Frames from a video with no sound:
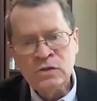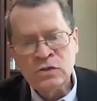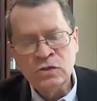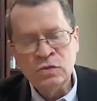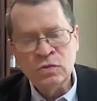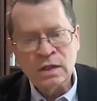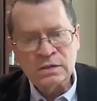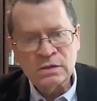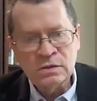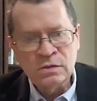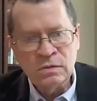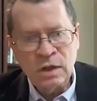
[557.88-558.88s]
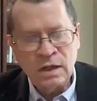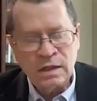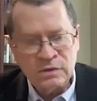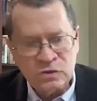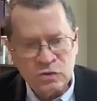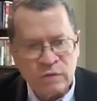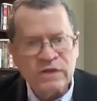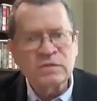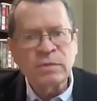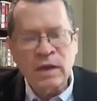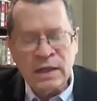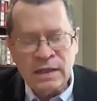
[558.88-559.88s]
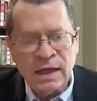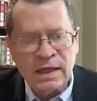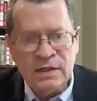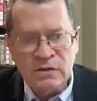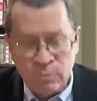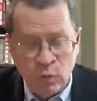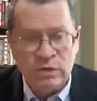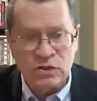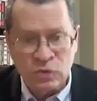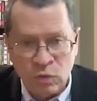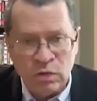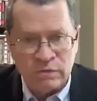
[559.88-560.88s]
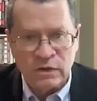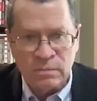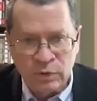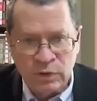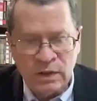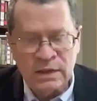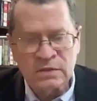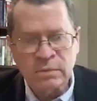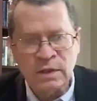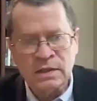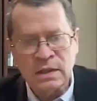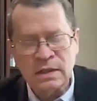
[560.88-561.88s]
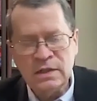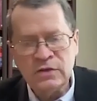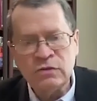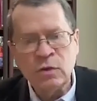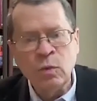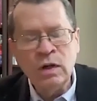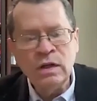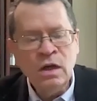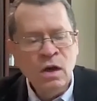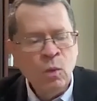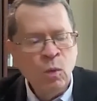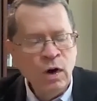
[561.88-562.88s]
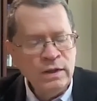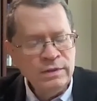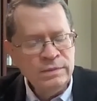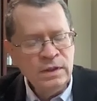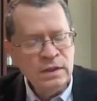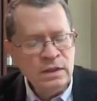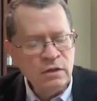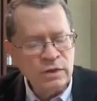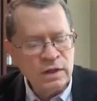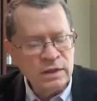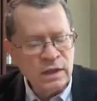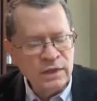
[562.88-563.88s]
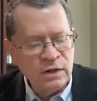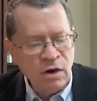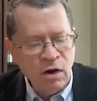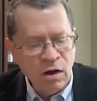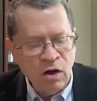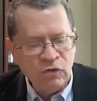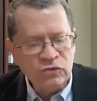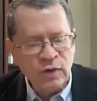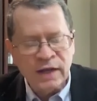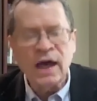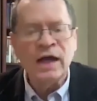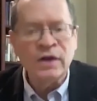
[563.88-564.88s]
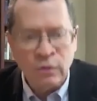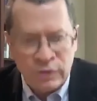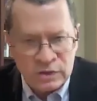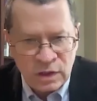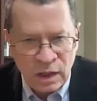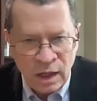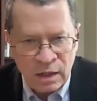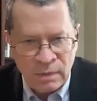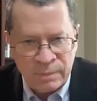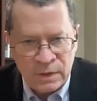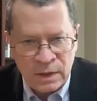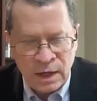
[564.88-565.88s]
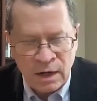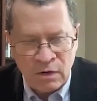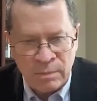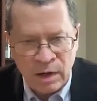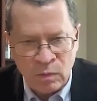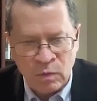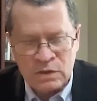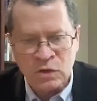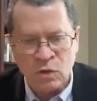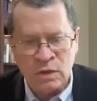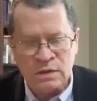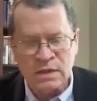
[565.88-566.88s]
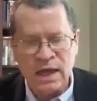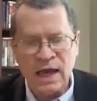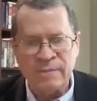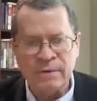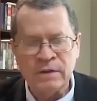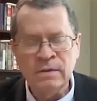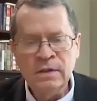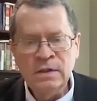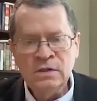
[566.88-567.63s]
to sort of explain that history, more than sort of, completely explain that history. There are also, I know there's a lot up in the air about what's going to happen.